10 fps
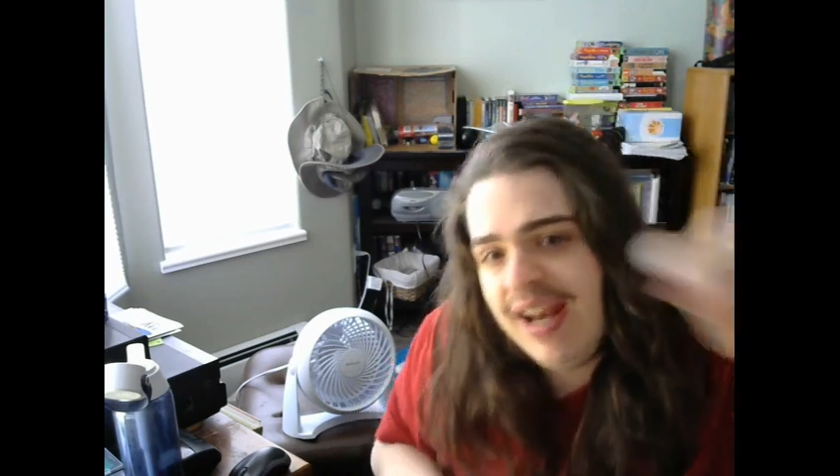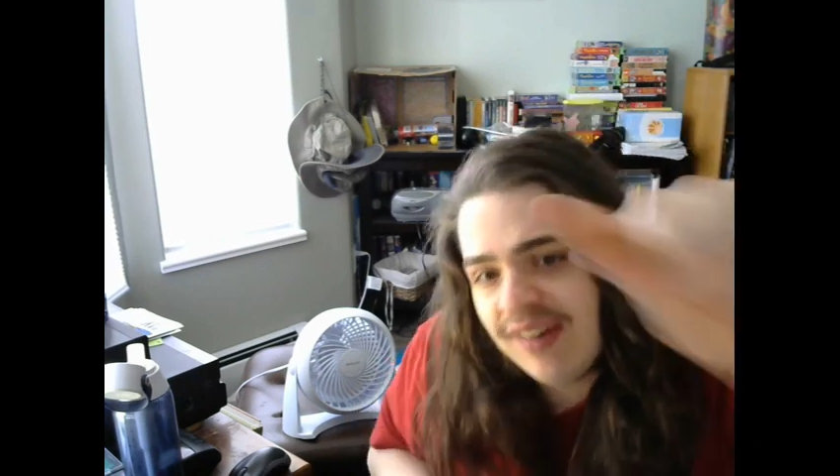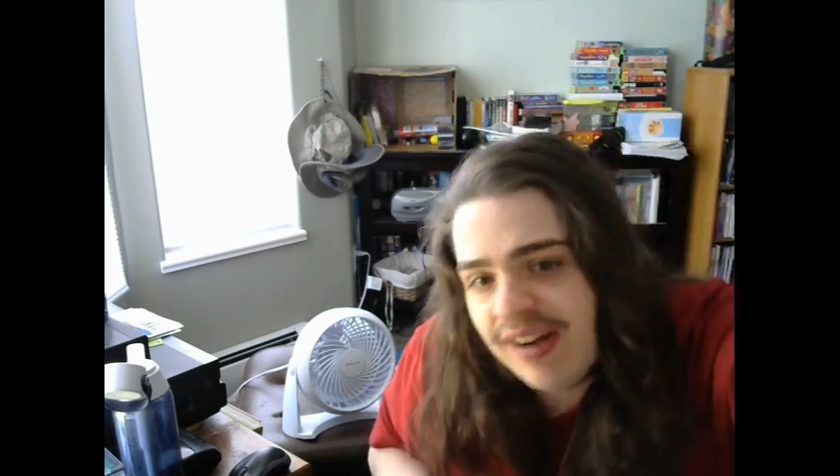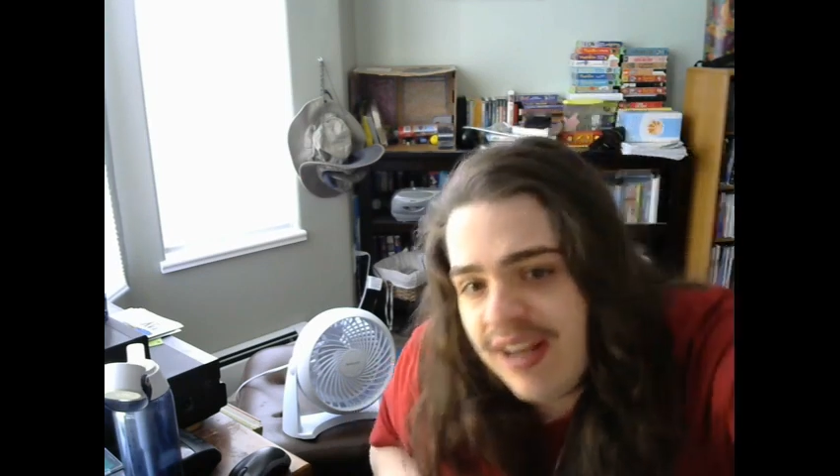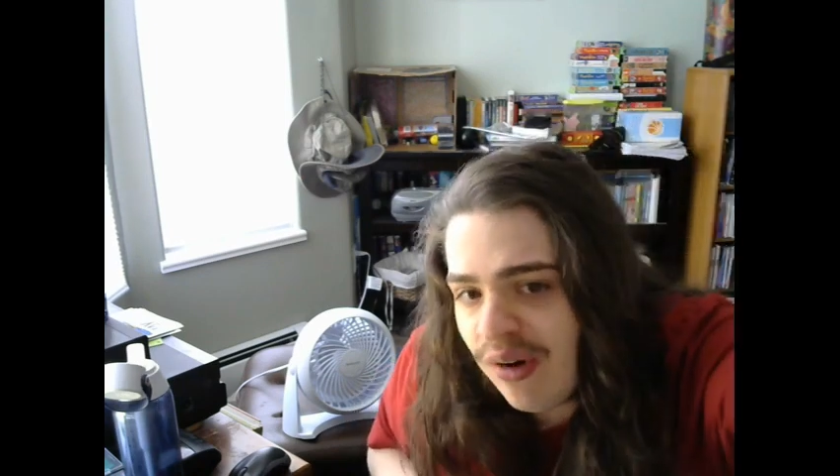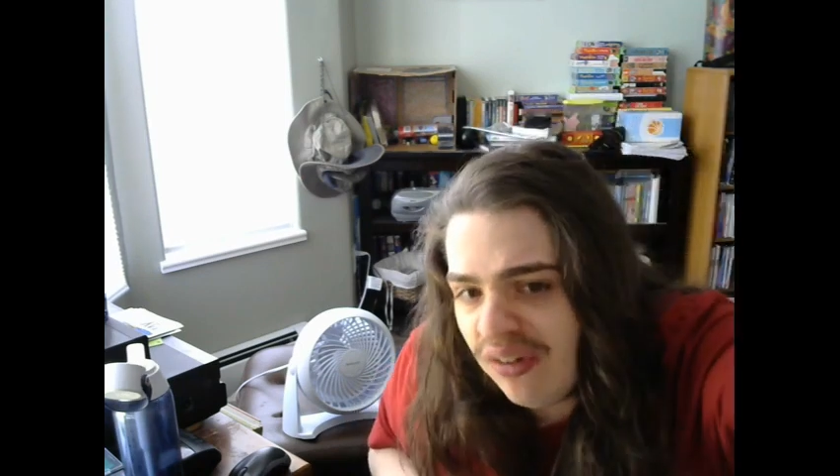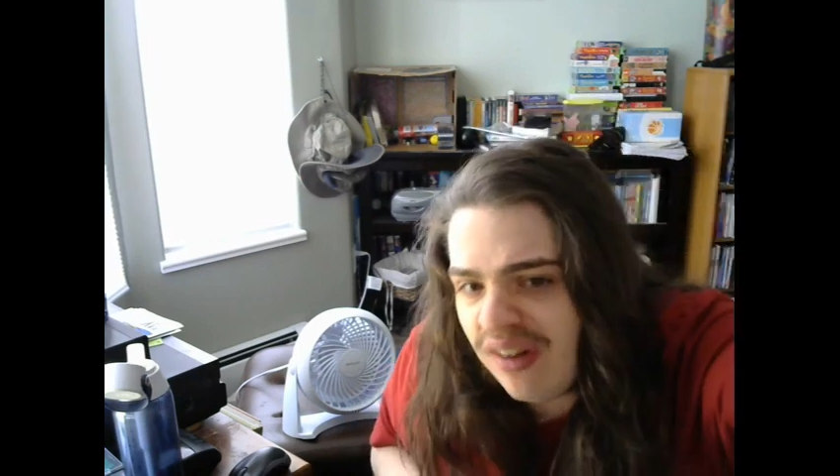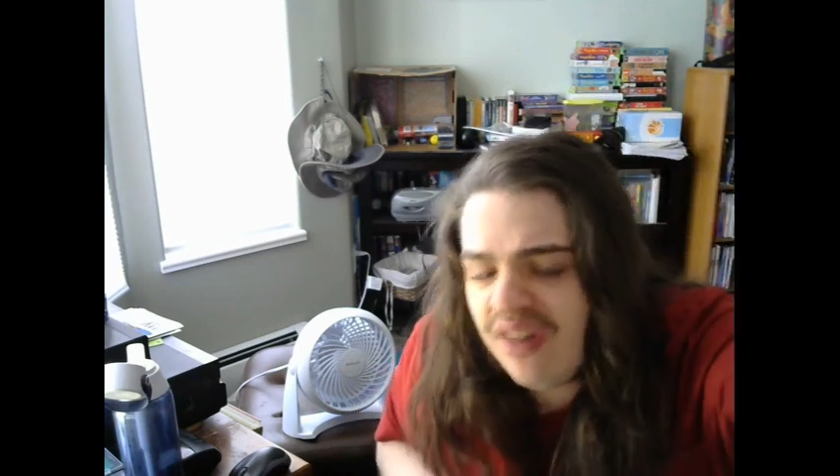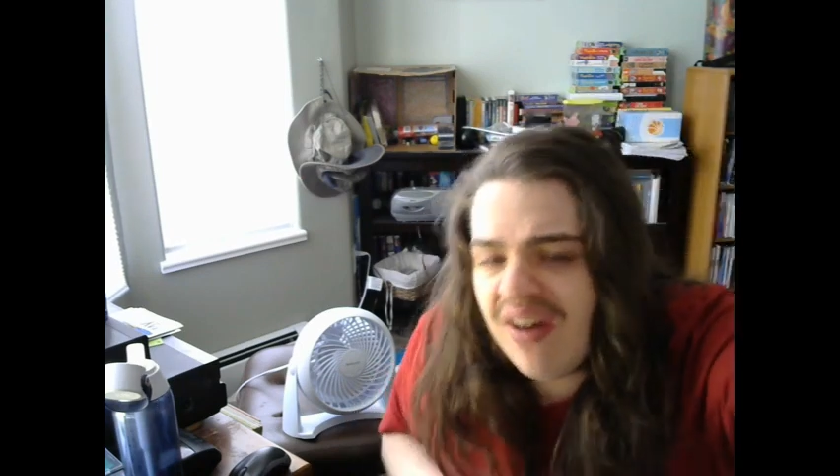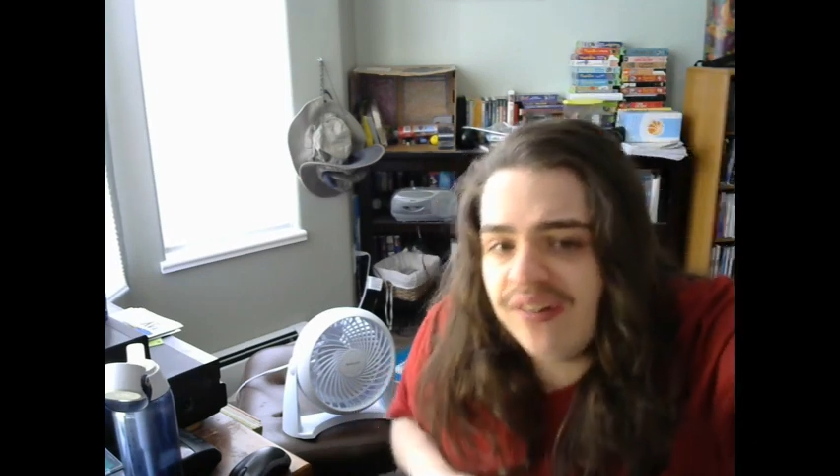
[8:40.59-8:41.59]
It's going to use the
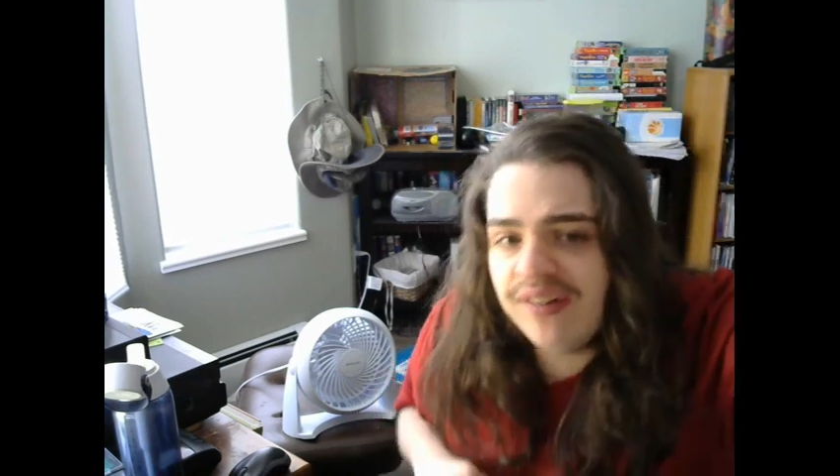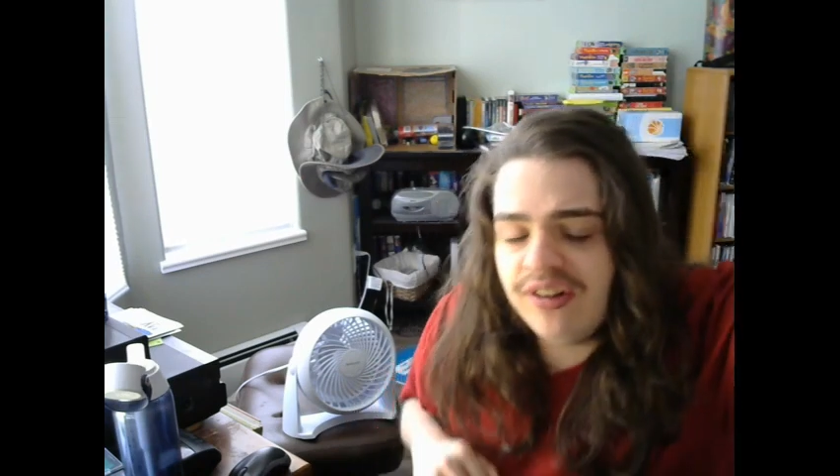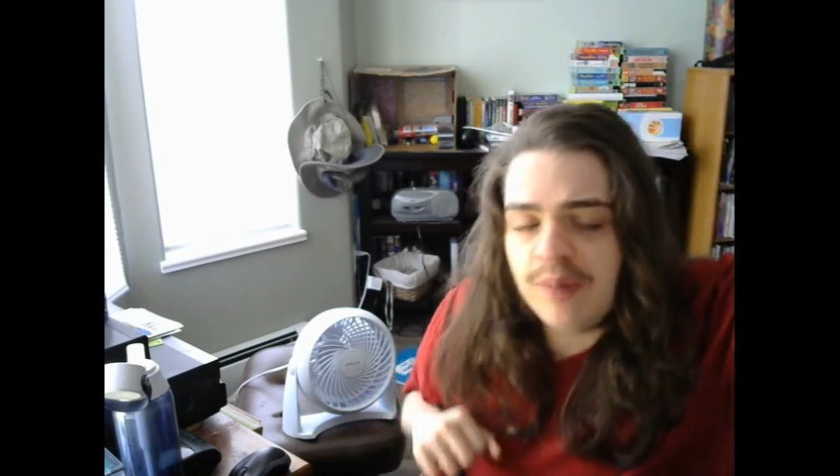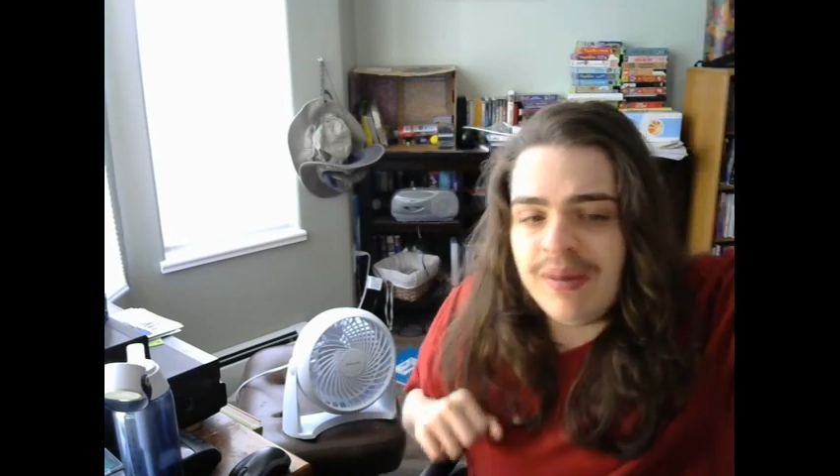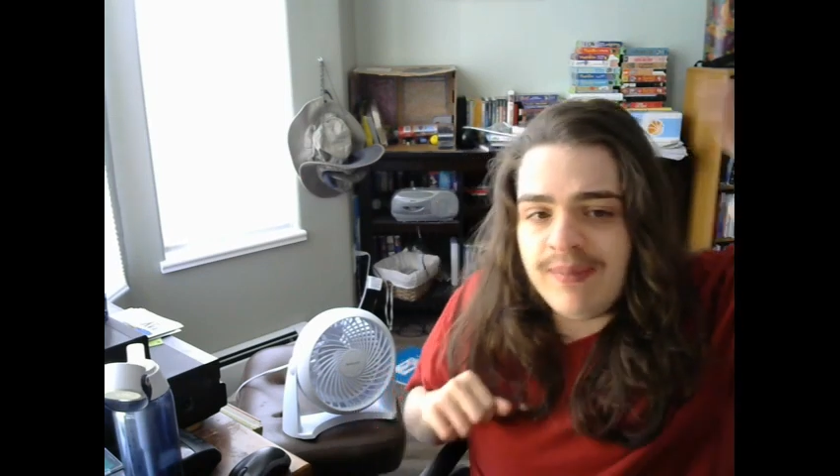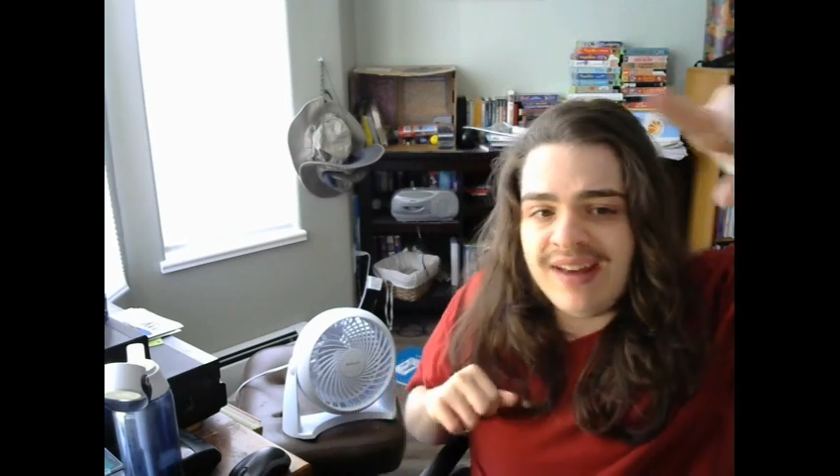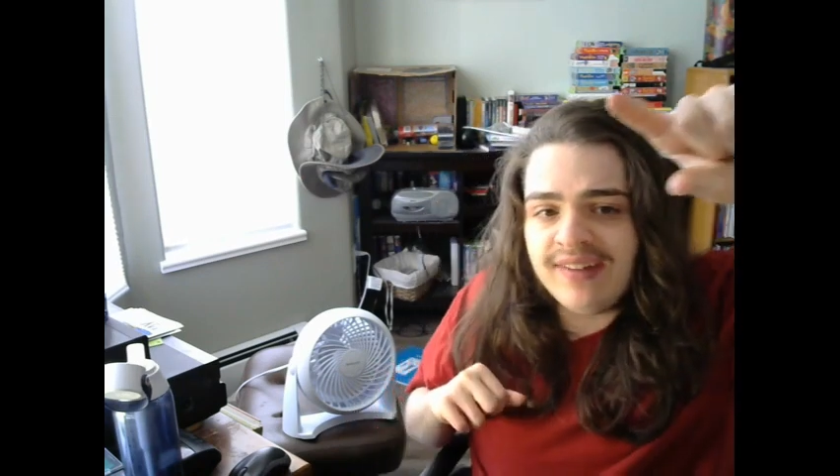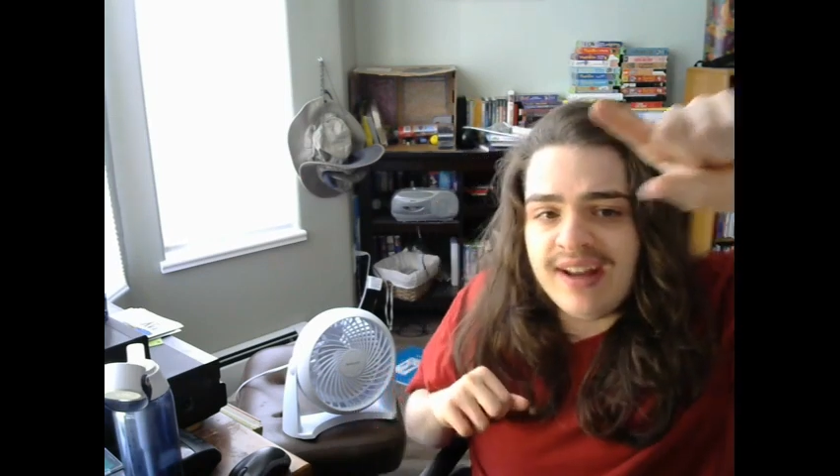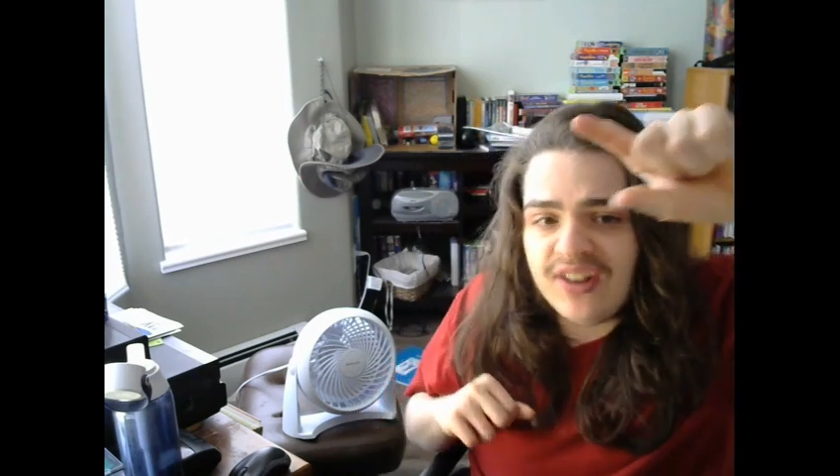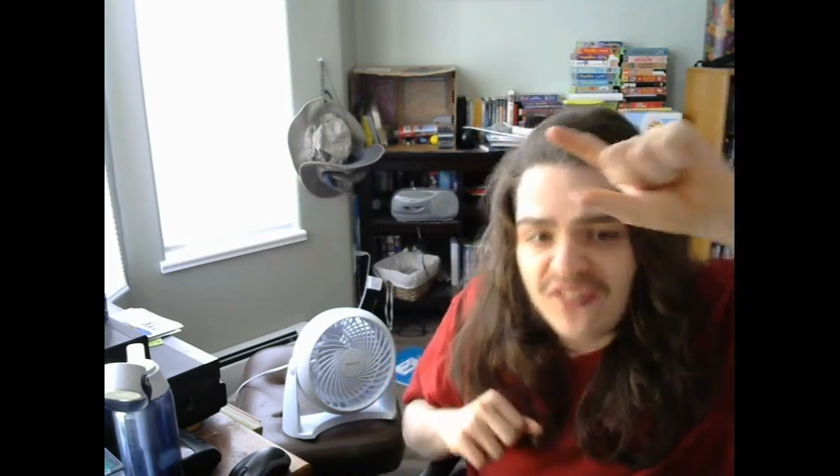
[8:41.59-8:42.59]
2002
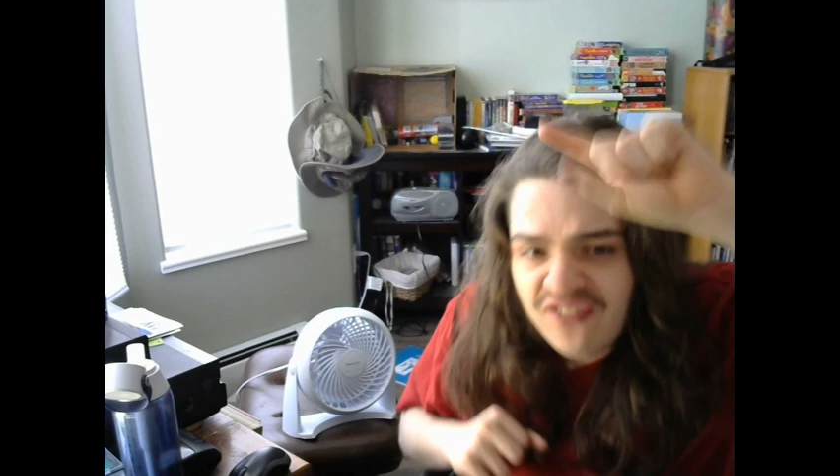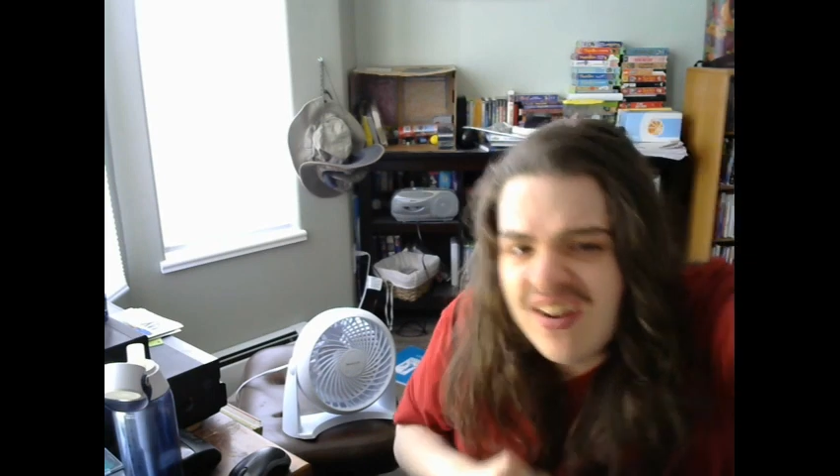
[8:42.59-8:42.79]
PBS Kids